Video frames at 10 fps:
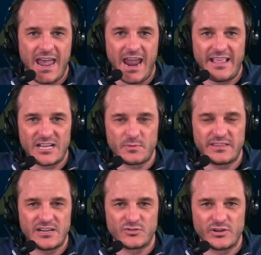and that's when
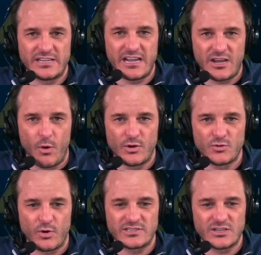things really get going
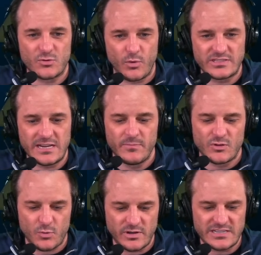towards the
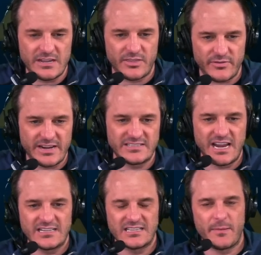2023
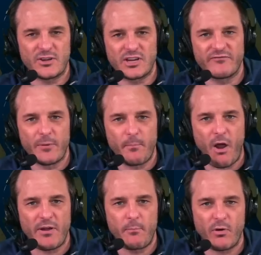season. The Michigan
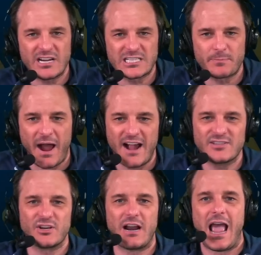Football Report is
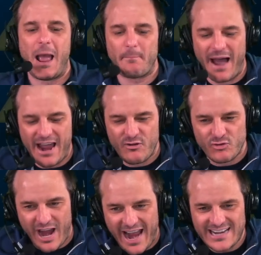sponsored by
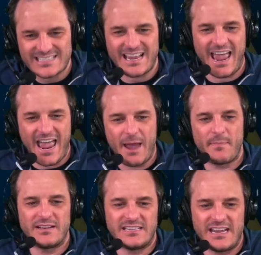
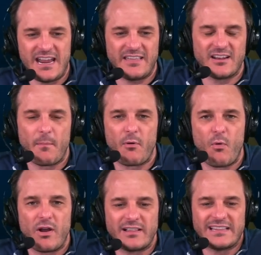RexMD, the number
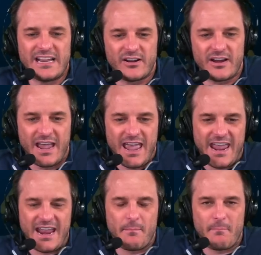one leader
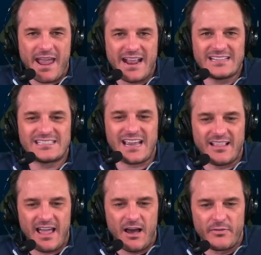in men's
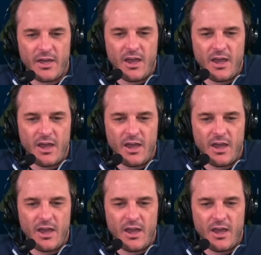telehealth.